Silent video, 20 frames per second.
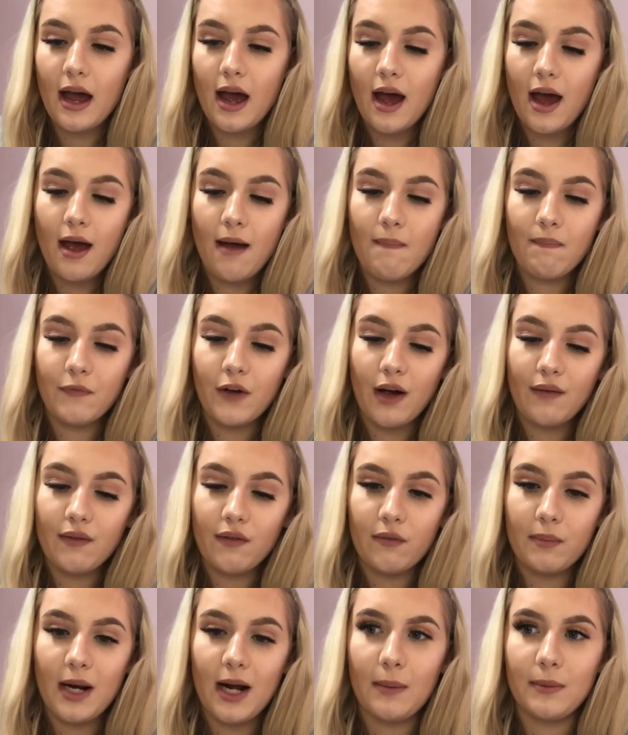I've
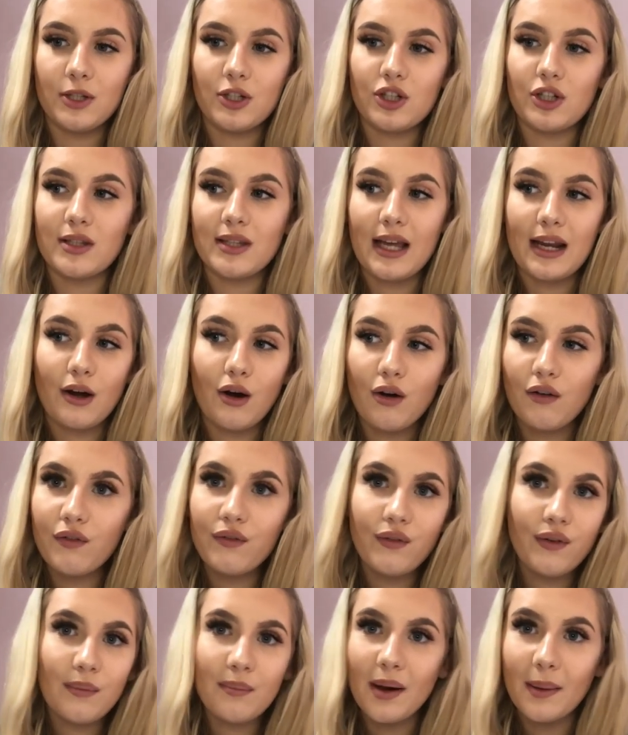never been able to just get it
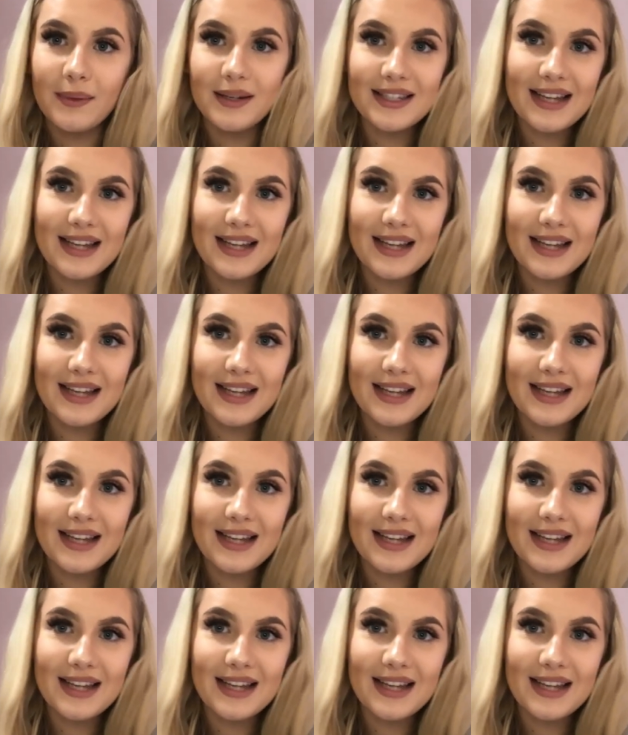off mum and